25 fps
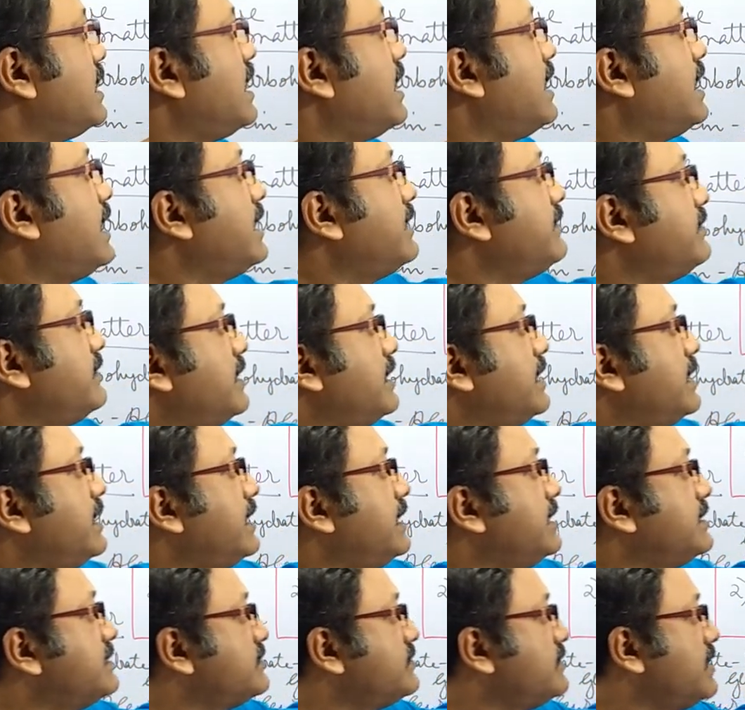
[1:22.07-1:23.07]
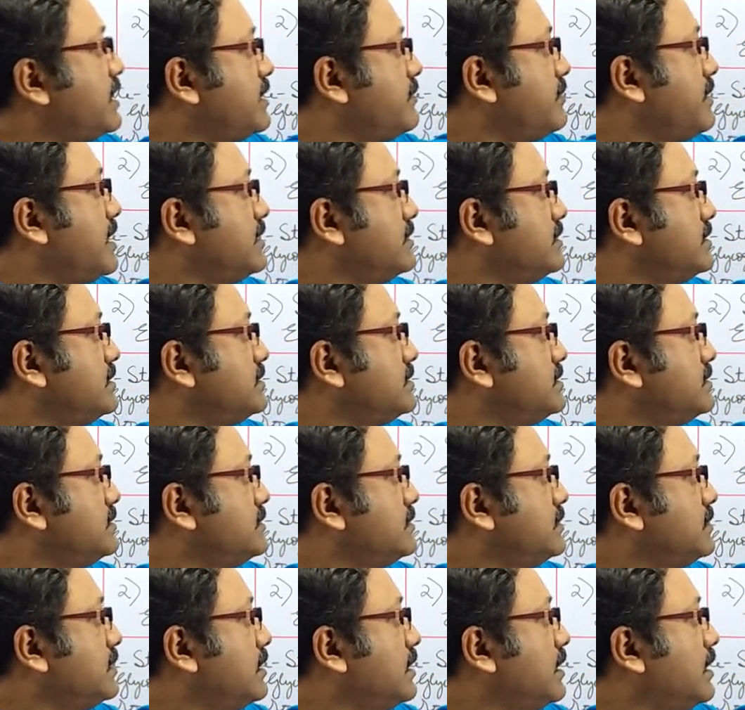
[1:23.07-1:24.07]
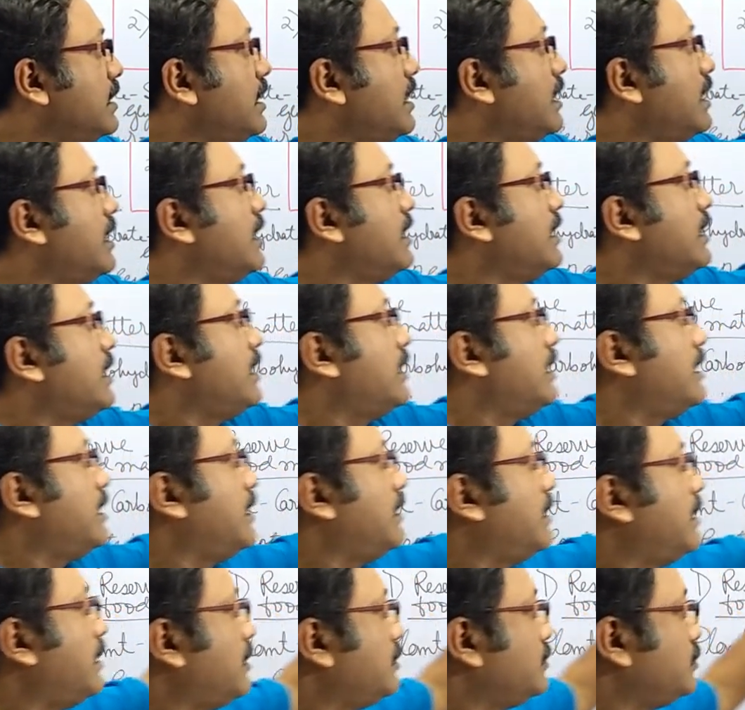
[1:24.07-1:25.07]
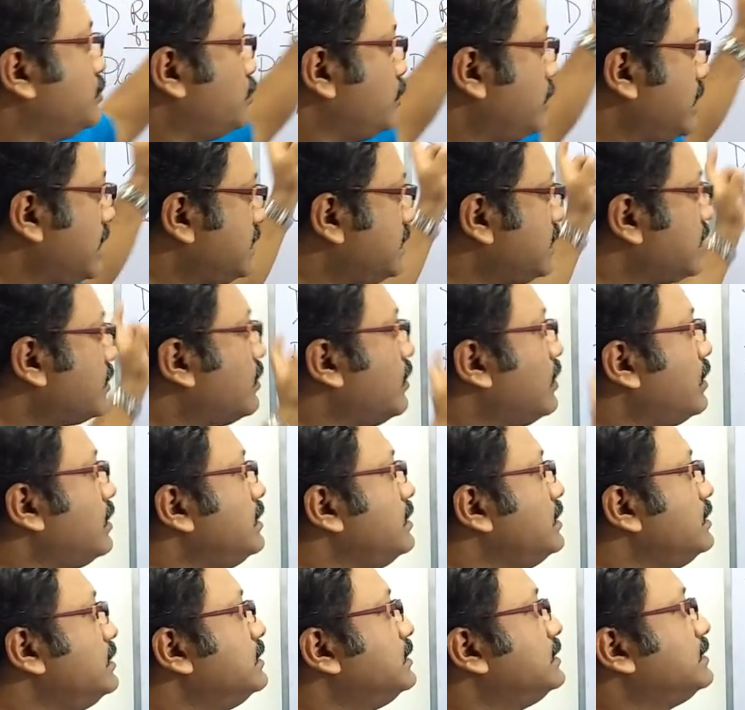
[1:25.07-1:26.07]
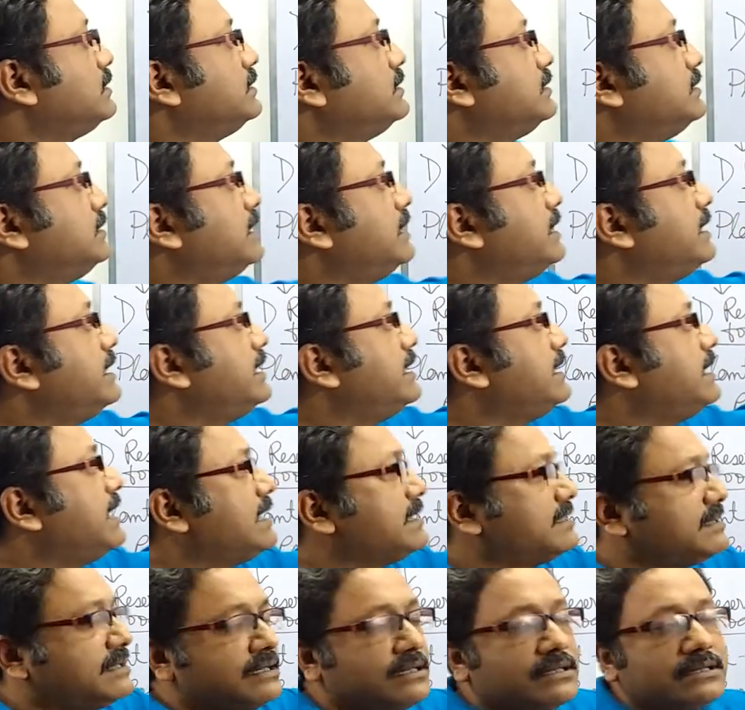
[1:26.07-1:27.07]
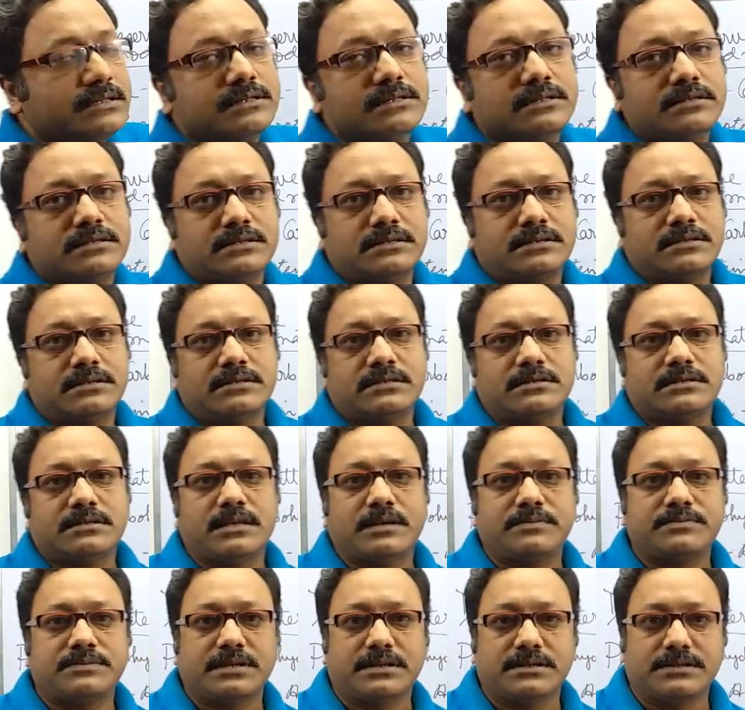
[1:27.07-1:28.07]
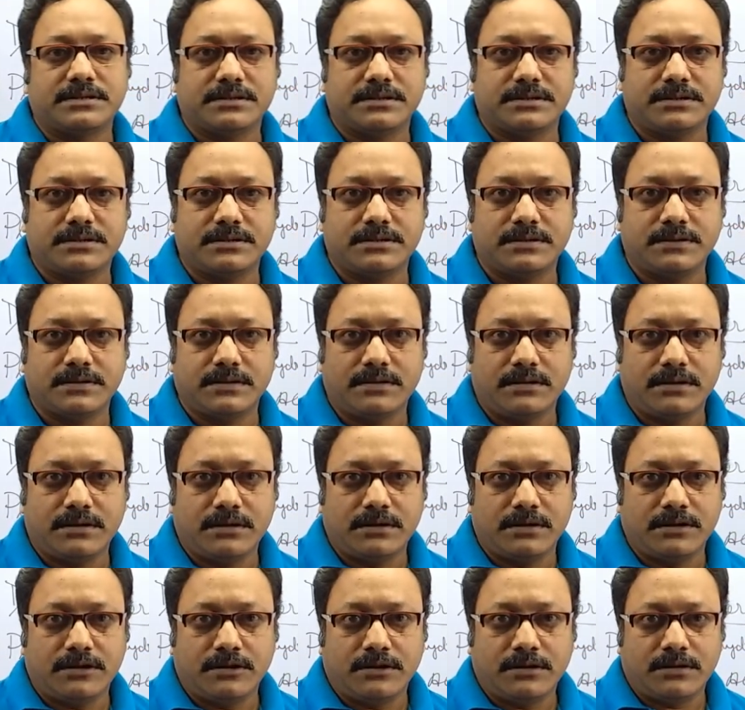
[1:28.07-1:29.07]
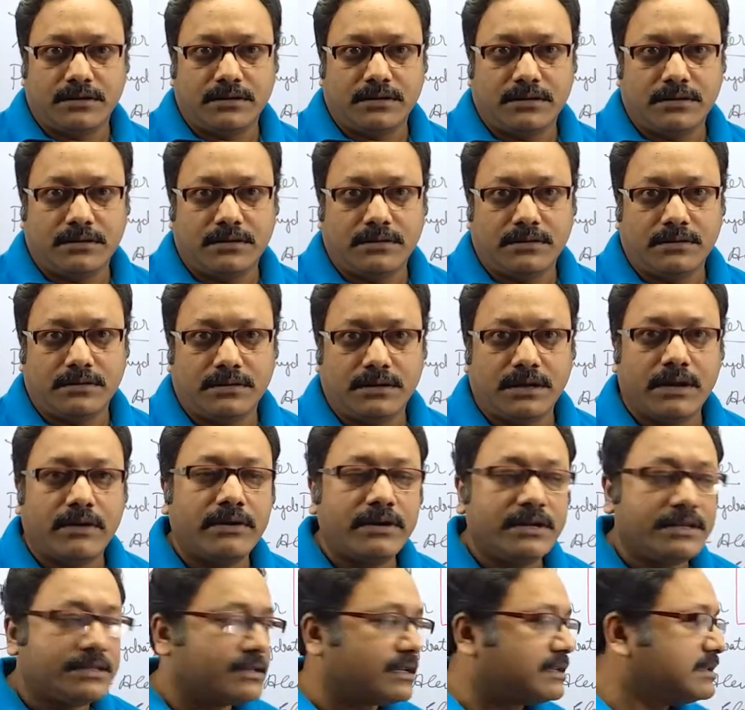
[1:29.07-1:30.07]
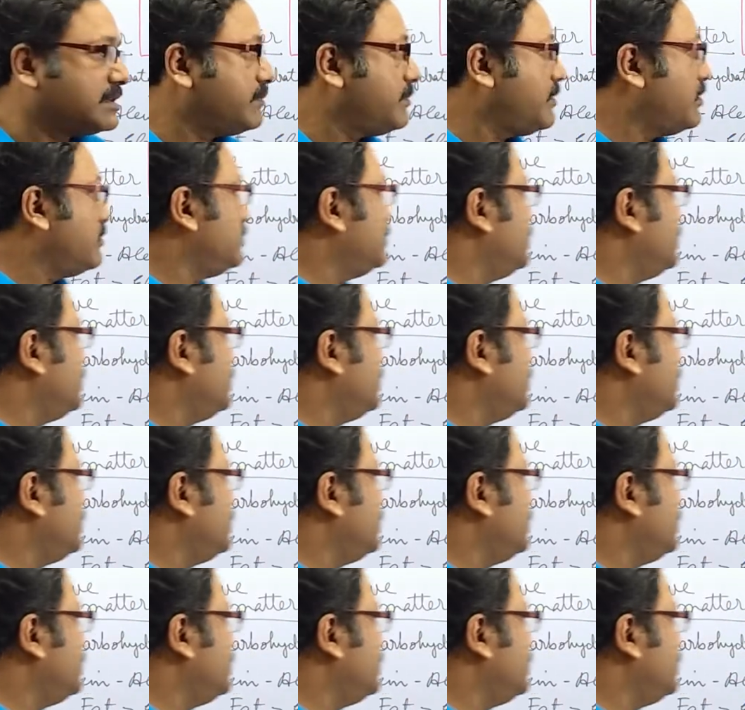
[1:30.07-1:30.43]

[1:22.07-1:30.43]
and the excretory matters together called the ergastic substances. Now we will discuss about